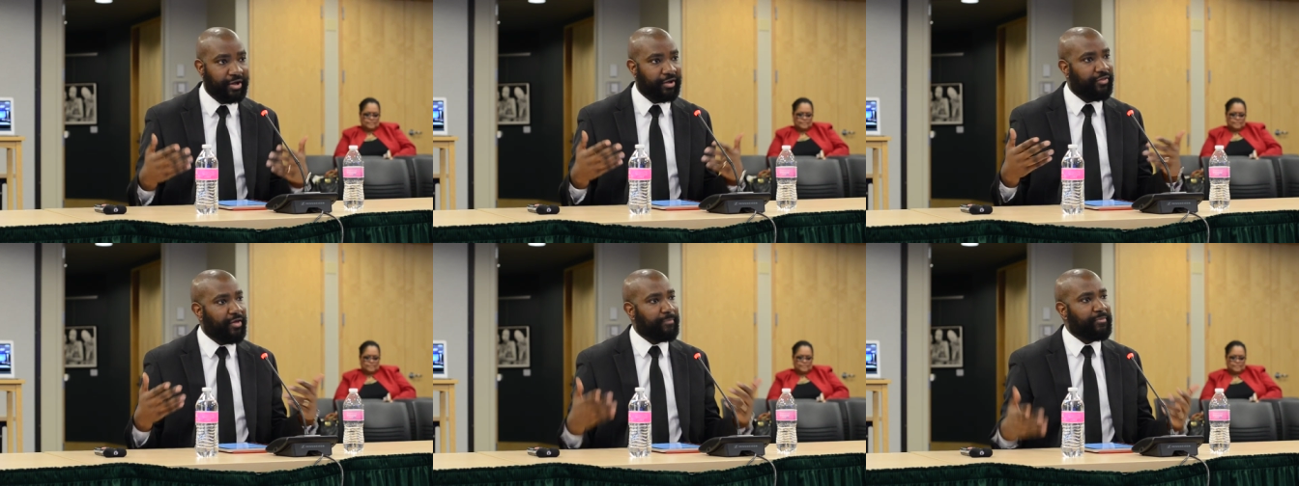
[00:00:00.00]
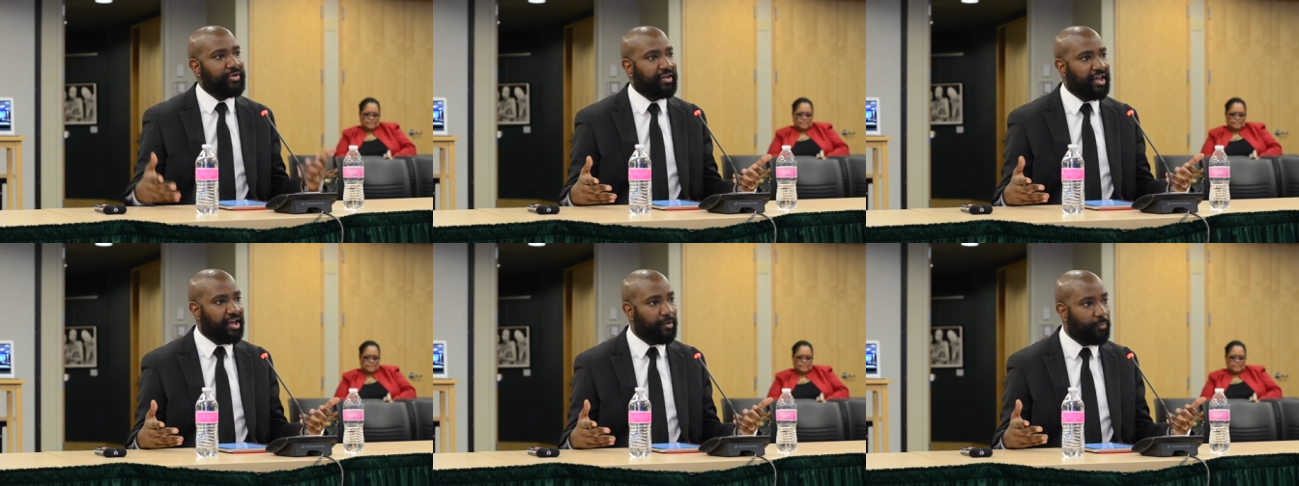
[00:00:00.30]
that
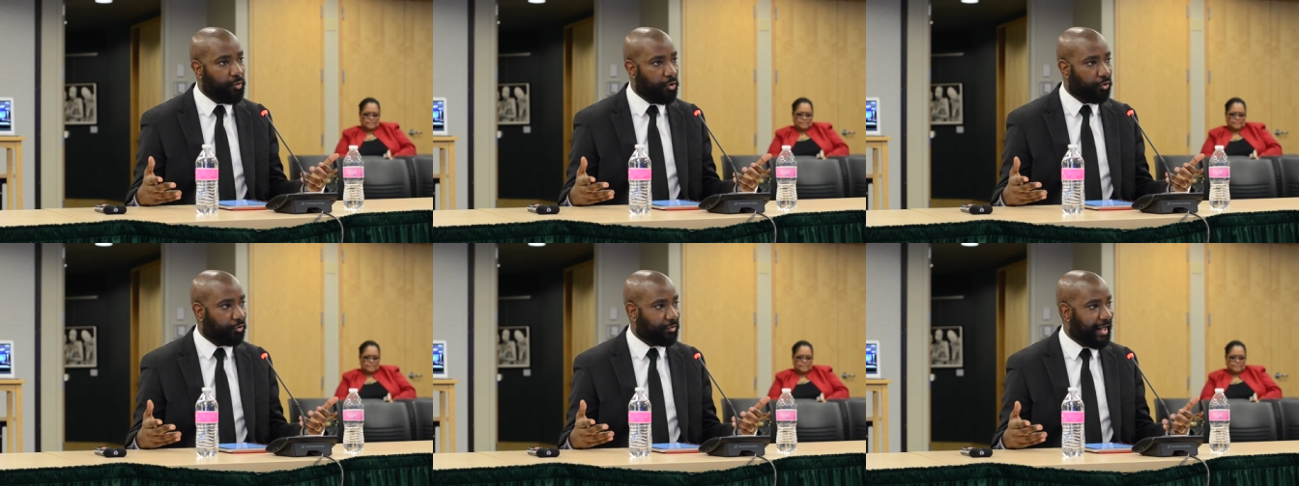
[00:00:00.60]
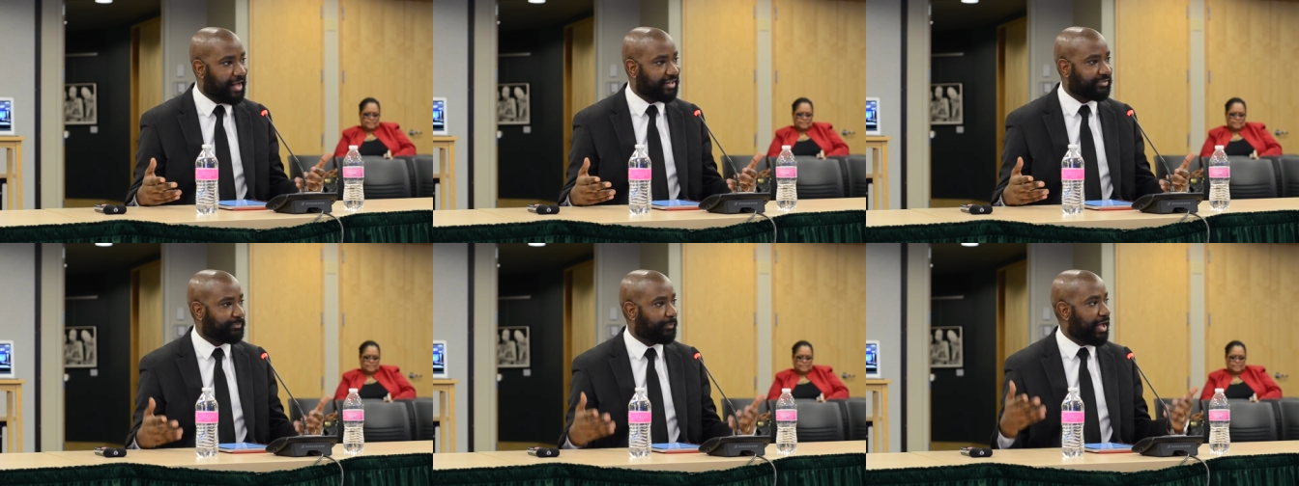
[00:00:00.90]
became
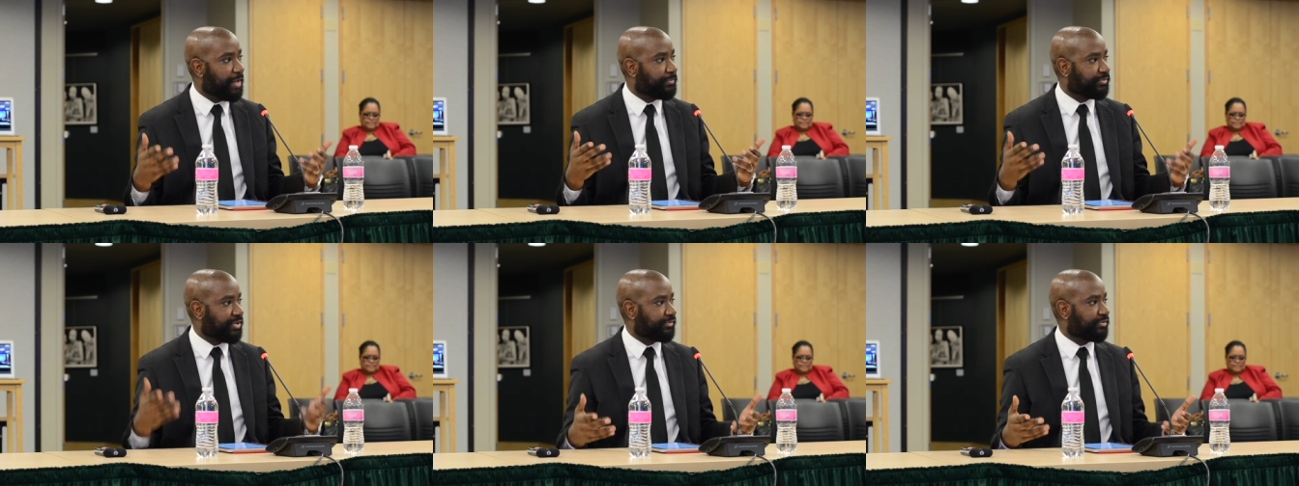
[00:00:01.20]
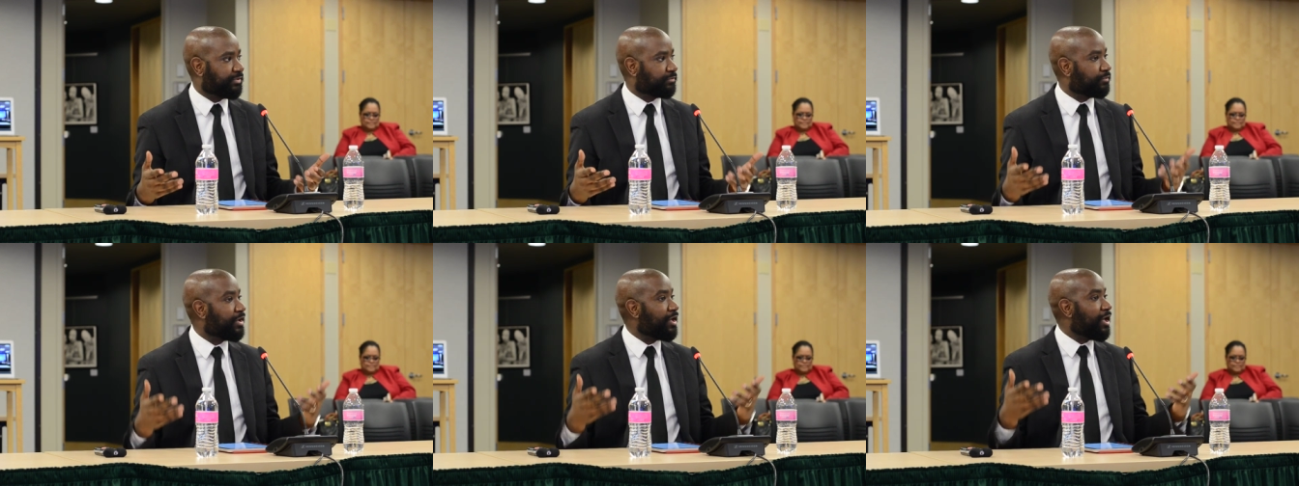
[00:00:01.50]
world-class by
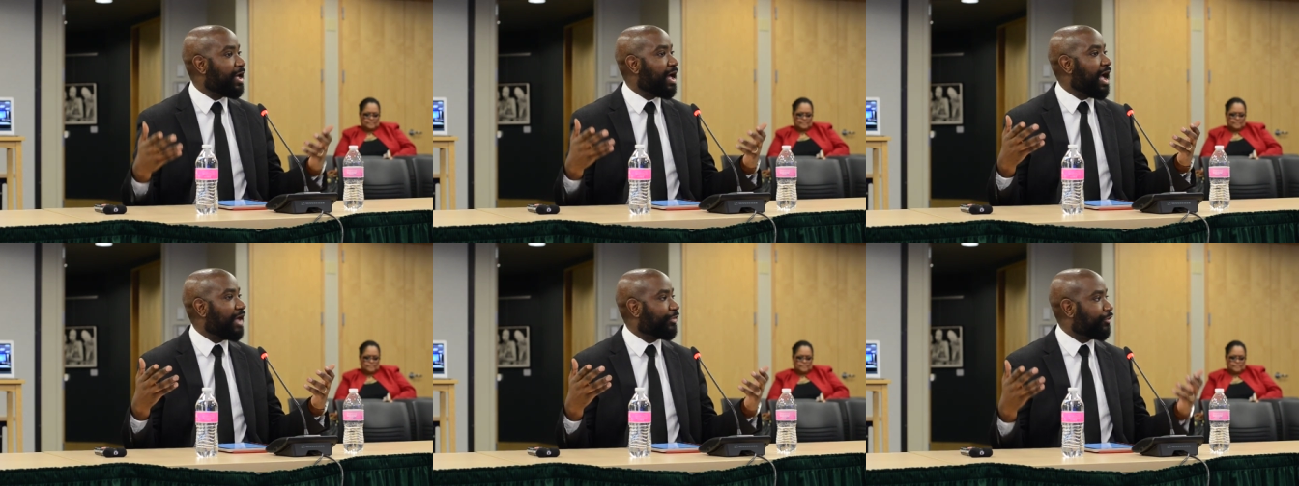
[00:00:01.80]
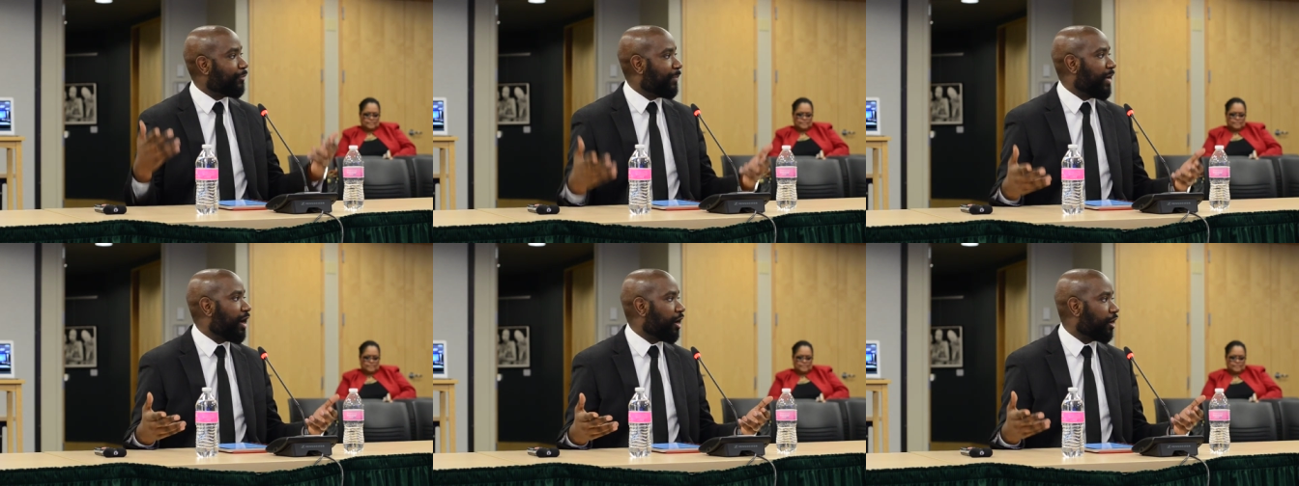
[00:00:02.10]
obsessing at the
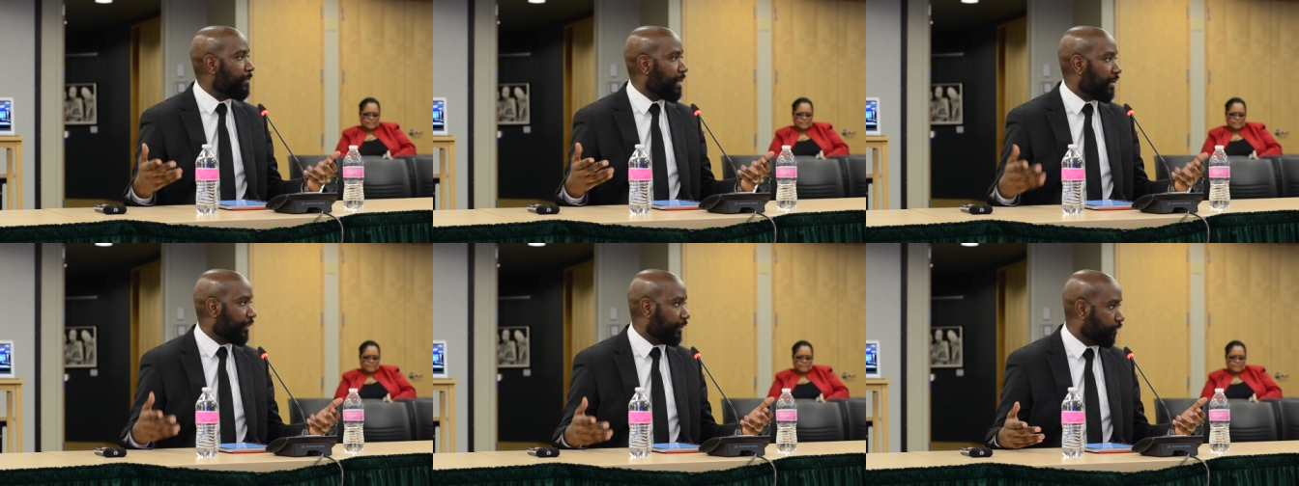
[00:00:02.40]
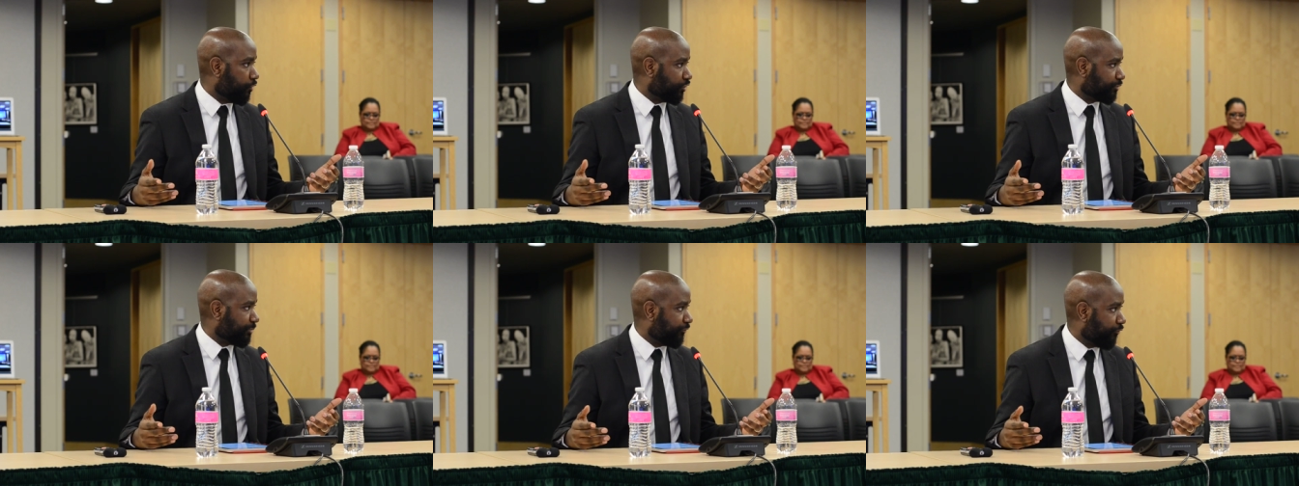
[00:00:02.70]
bottom and the
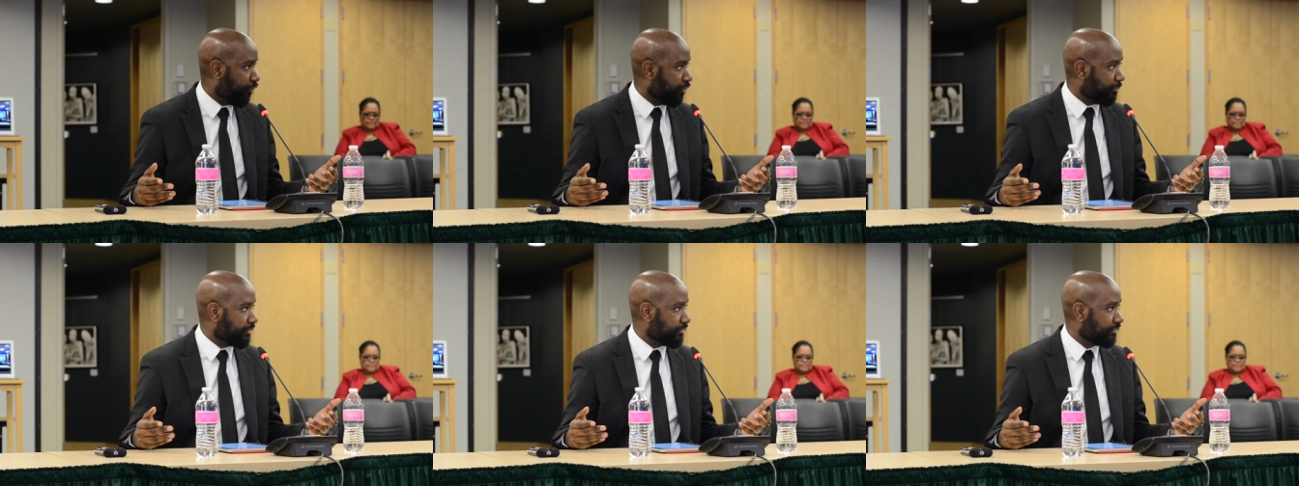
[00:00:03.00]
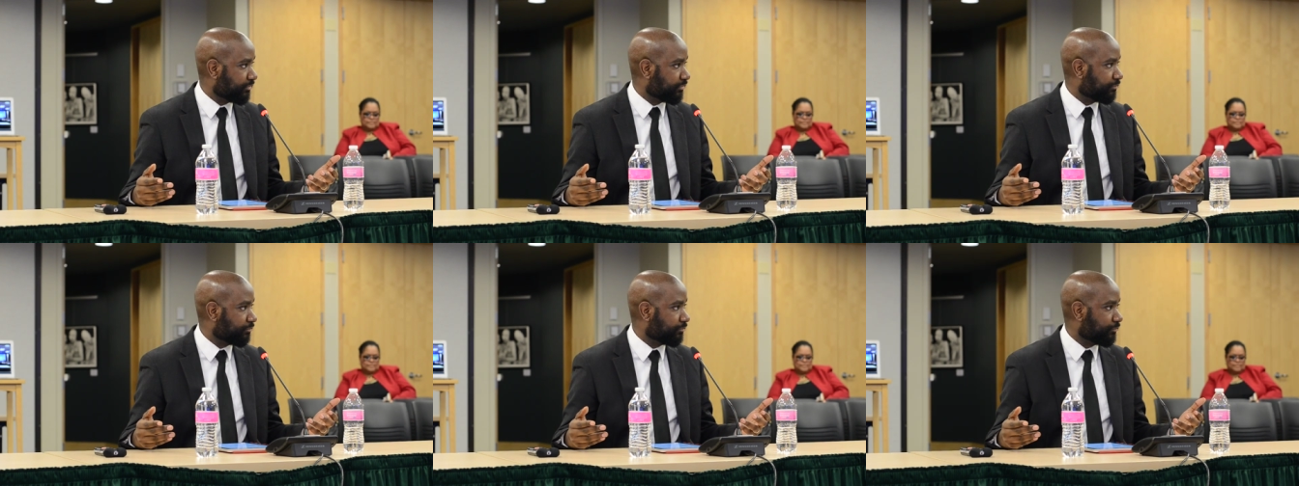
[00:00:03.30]
lowest performers.